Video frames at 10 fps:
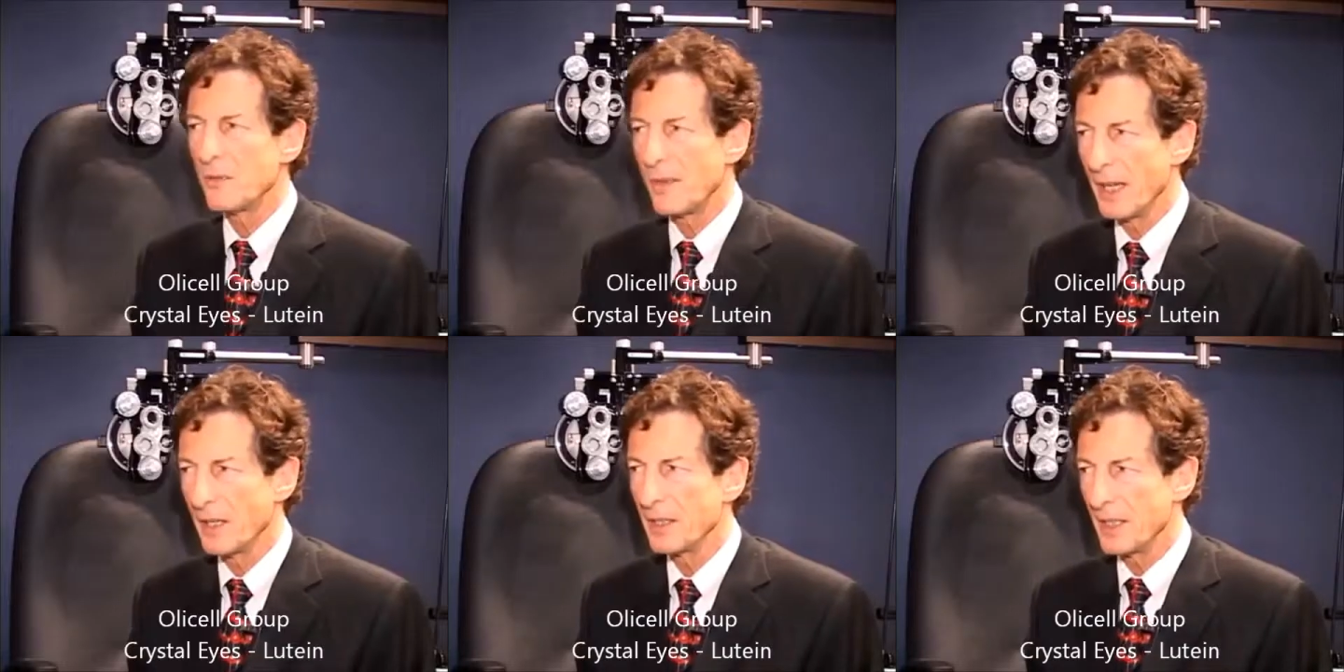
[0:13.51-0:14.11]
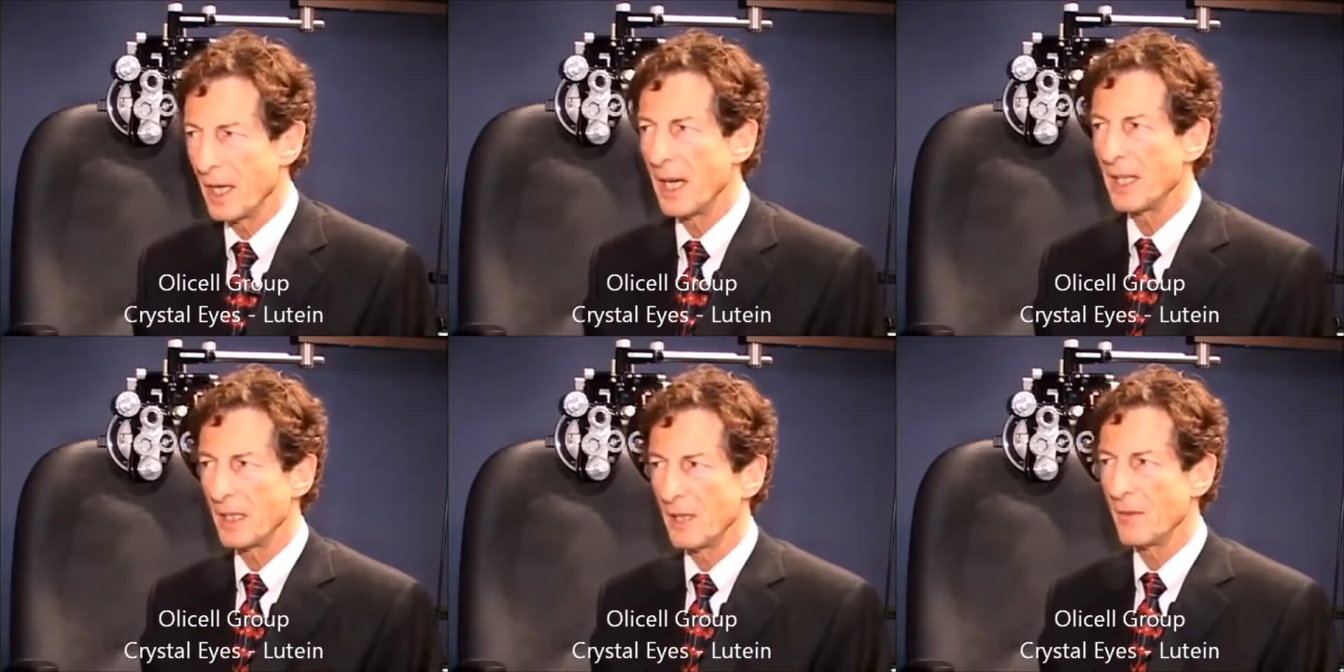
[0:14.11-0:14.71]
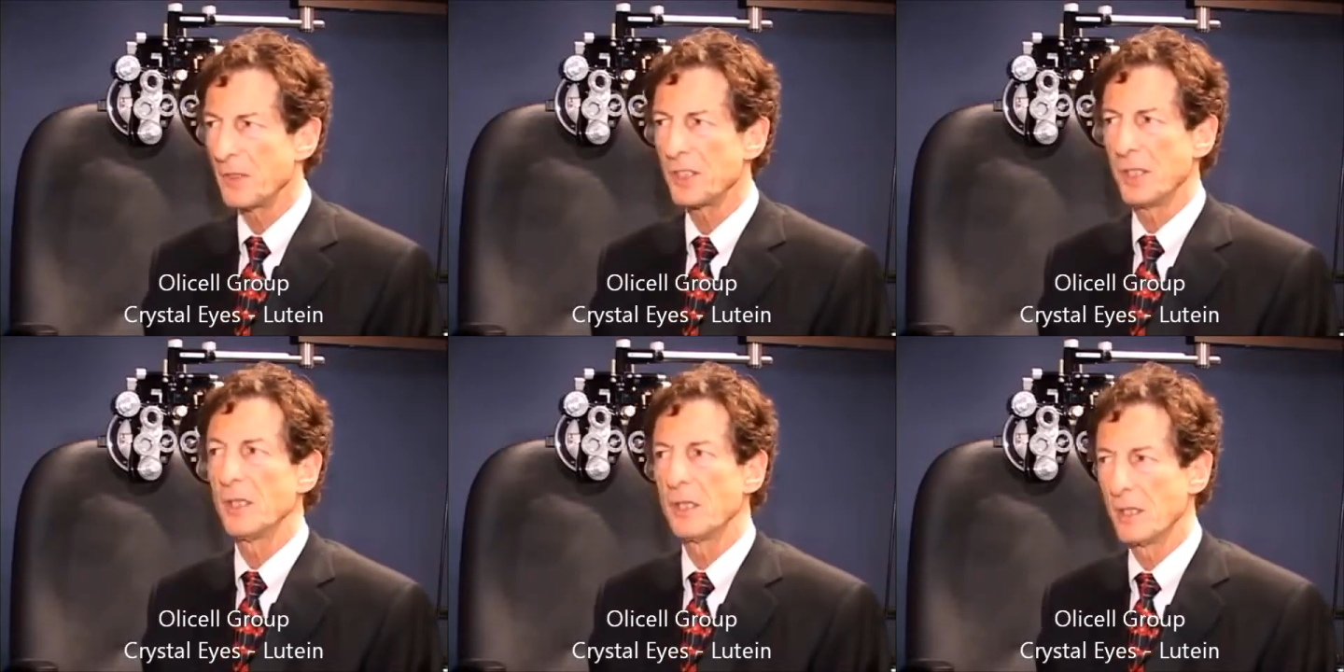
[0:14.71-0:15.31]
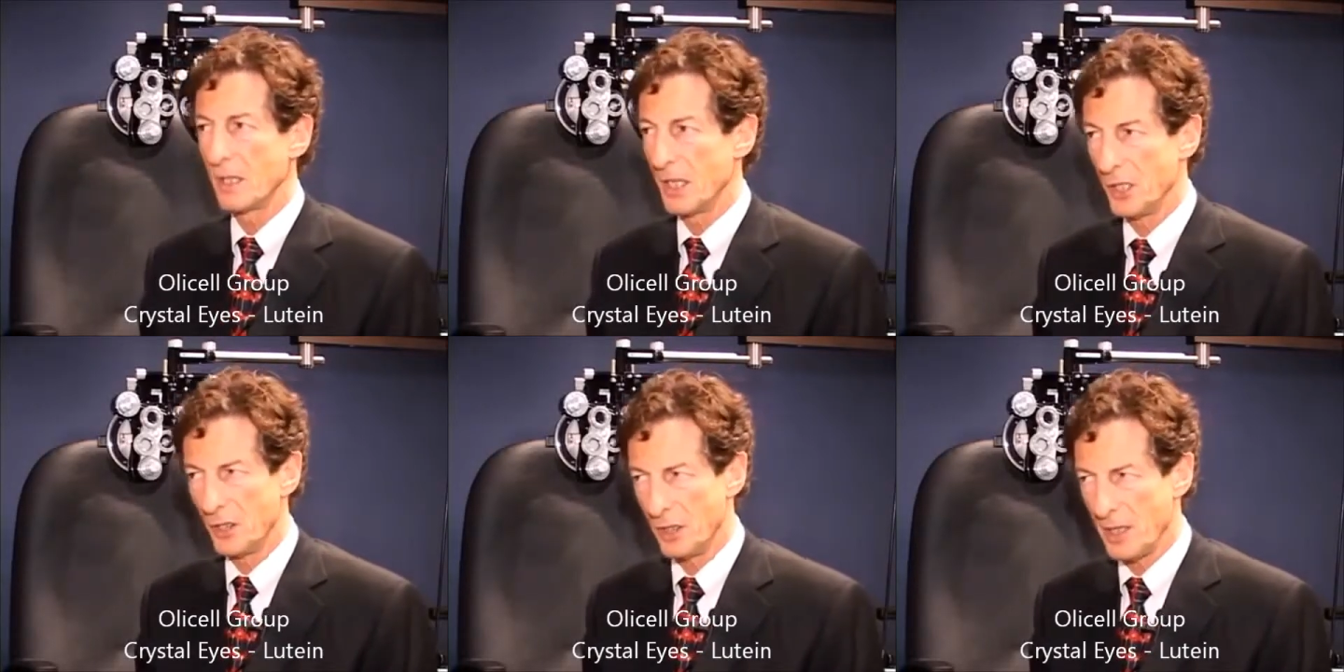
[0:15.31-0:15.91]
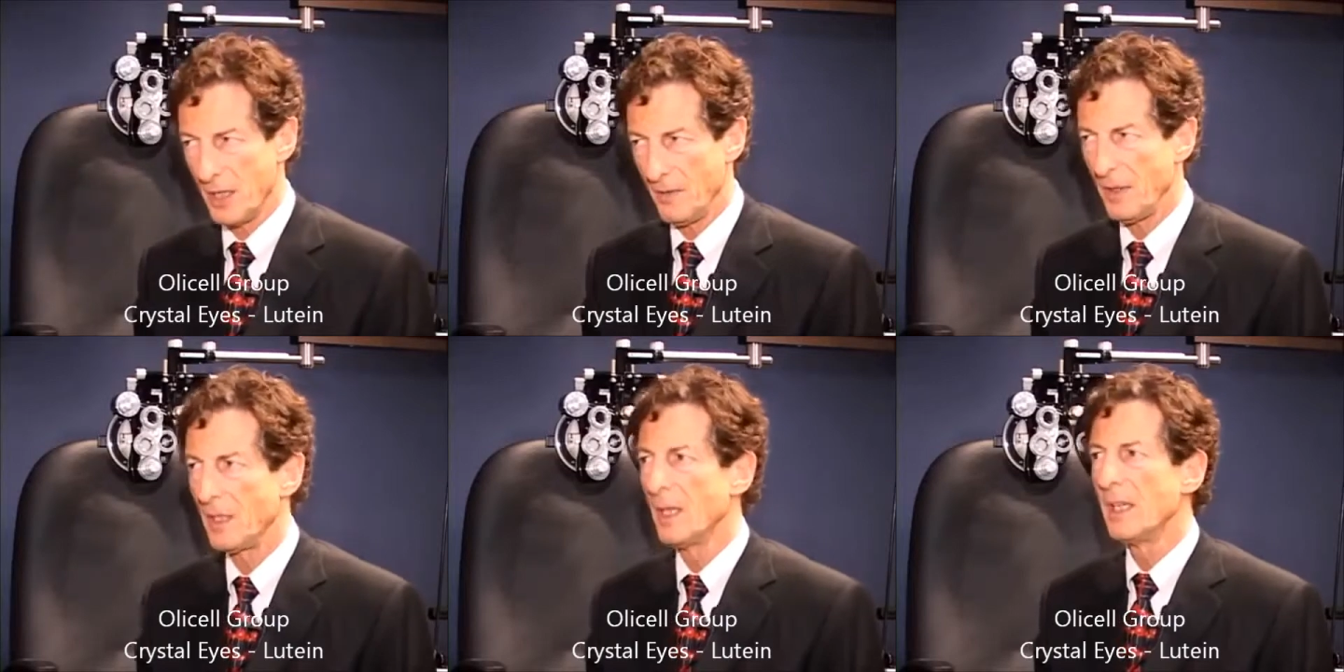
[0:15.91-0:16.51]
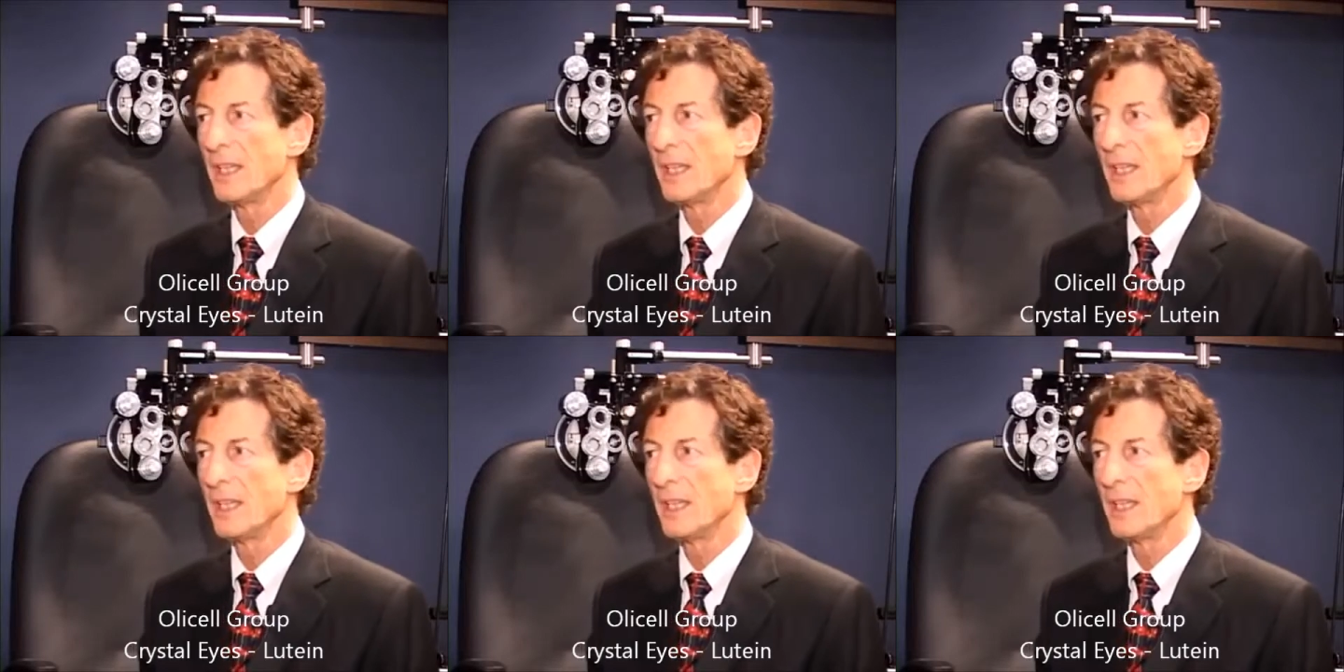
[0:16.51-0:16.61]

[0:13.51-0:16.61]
is found in high levels in conjunctiva,